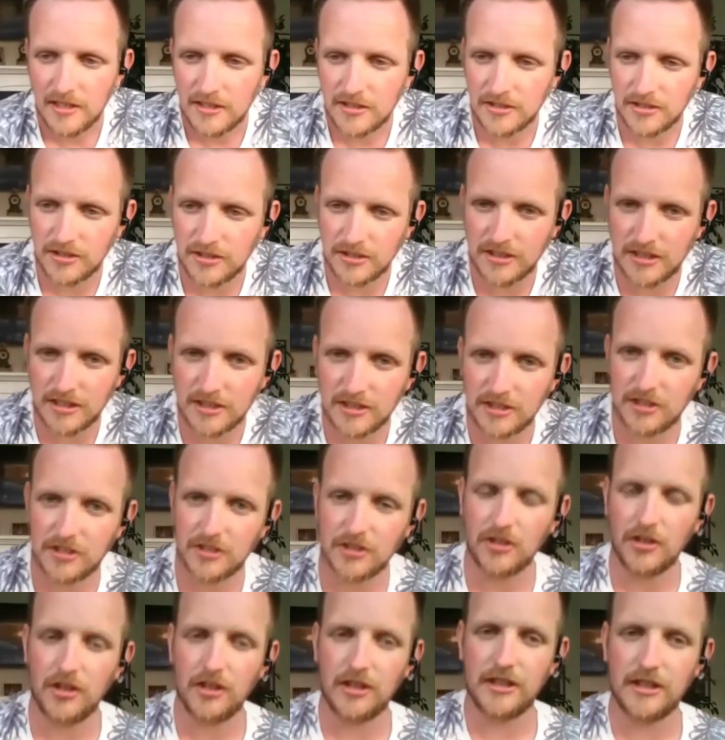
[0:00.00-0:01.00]
So just
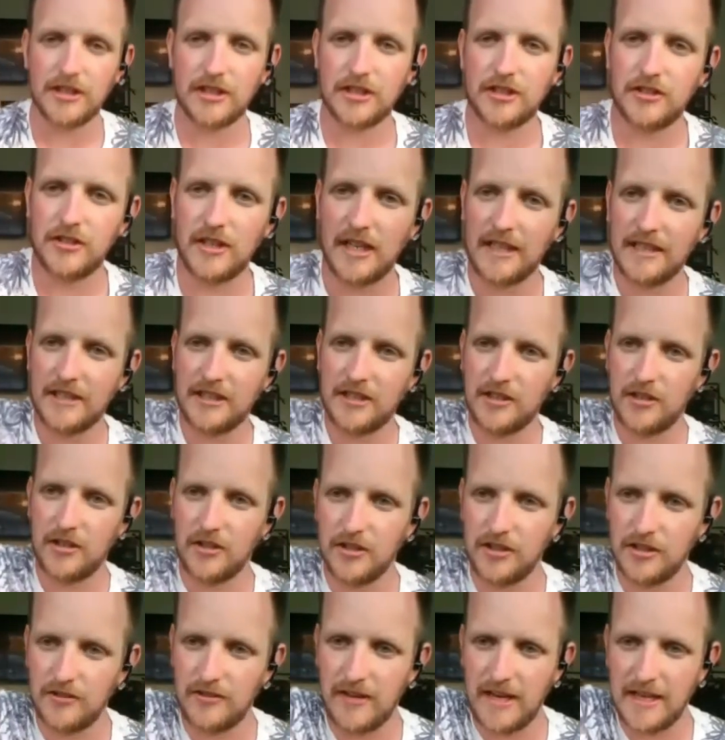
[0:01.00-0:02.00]
enjoy the stretch,
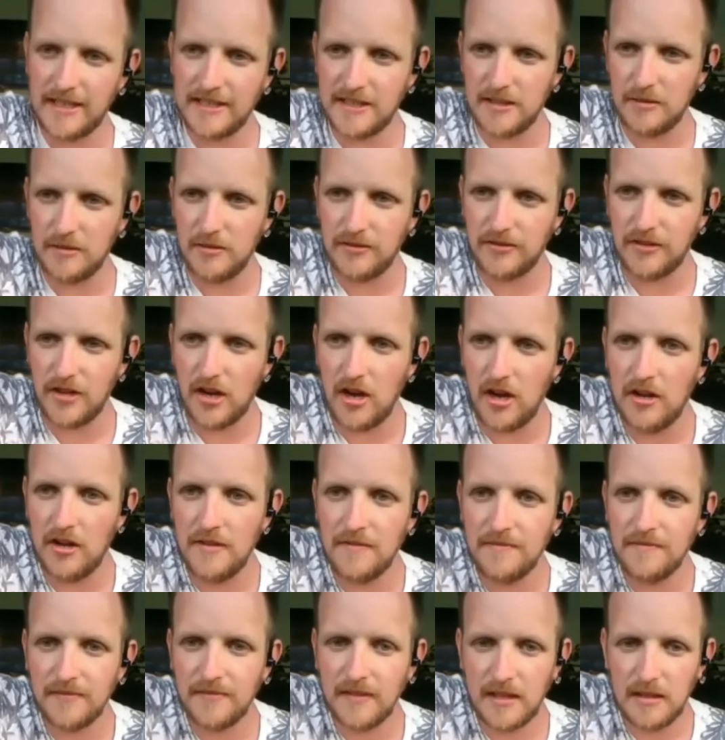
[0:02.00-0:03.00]
shorten the rest that we've got
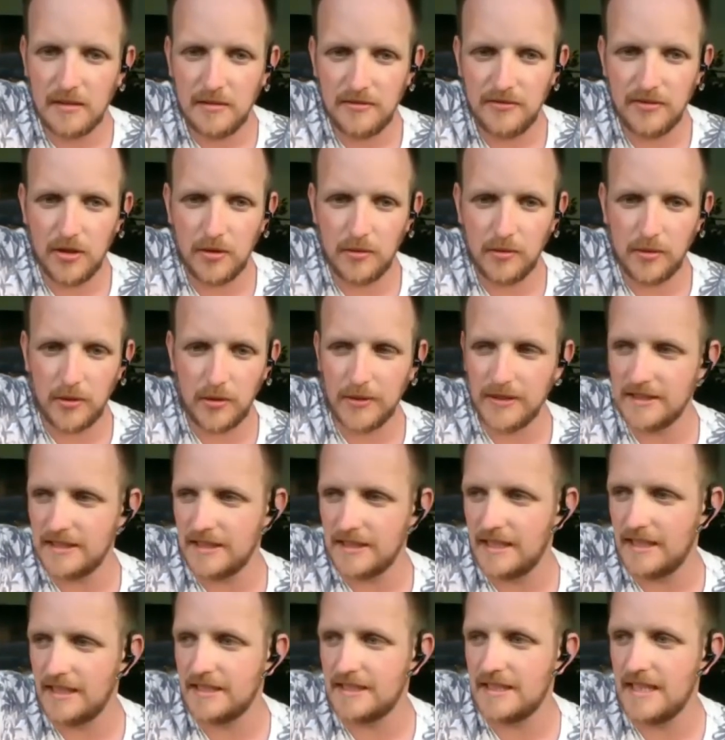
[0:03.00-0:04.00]
before we go
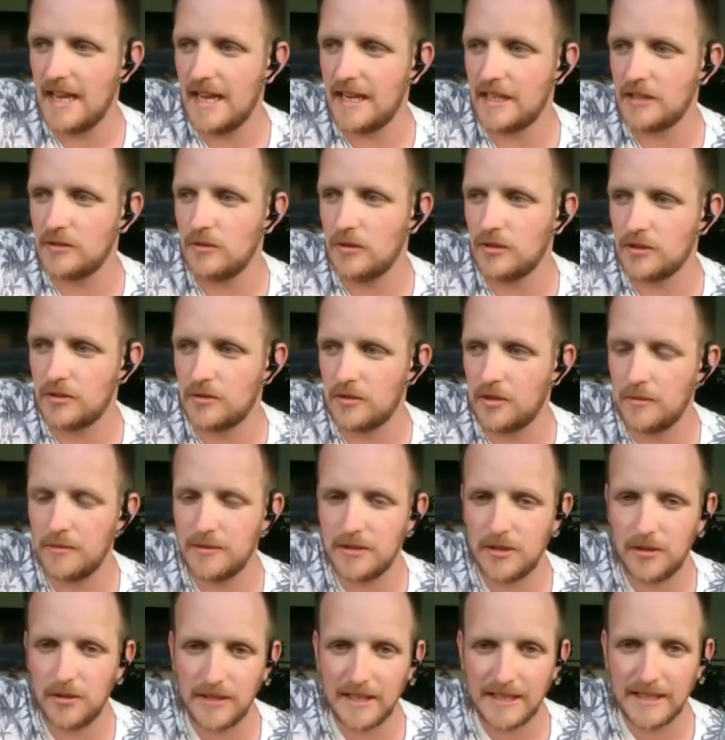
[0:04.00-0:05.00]
into this next one. So we're going
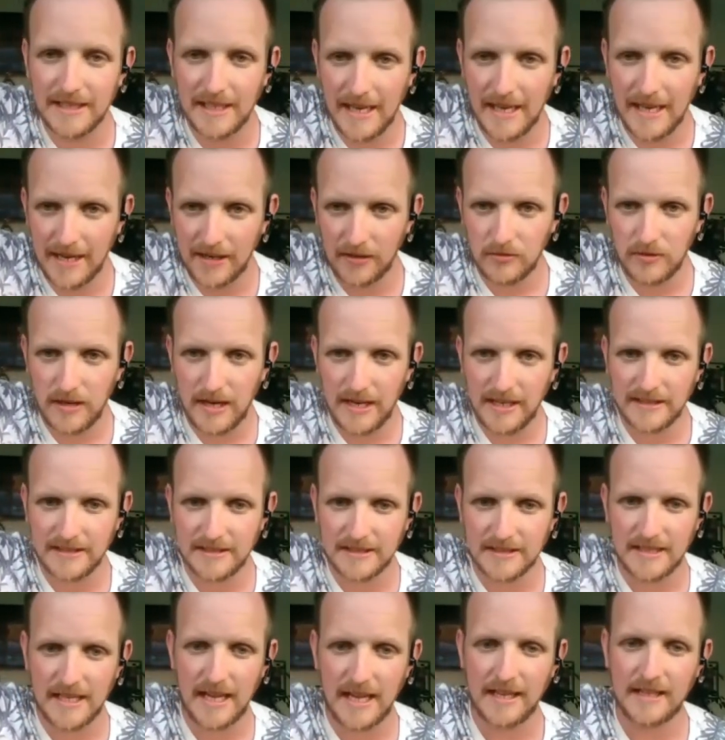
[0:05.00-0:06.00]
to be doing these leg
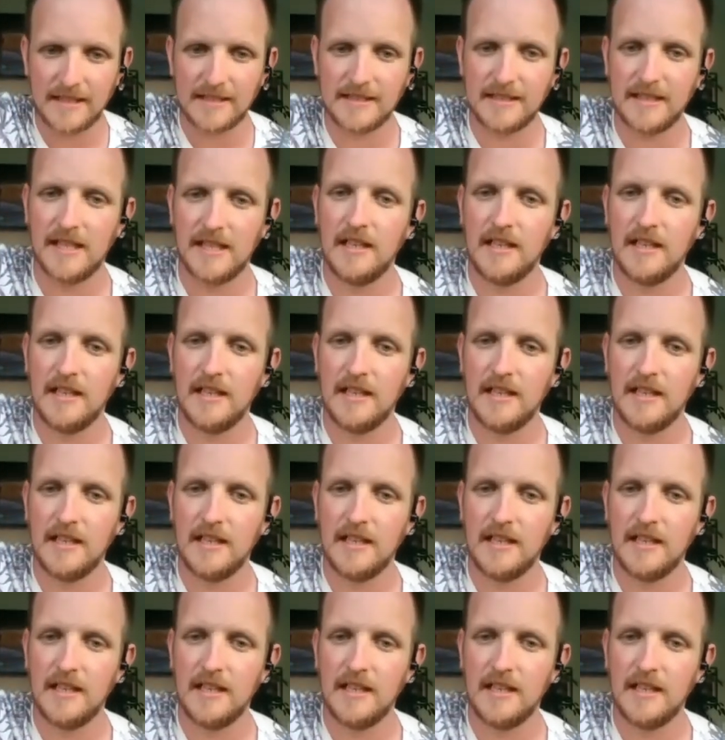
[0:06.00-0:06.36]
raises next.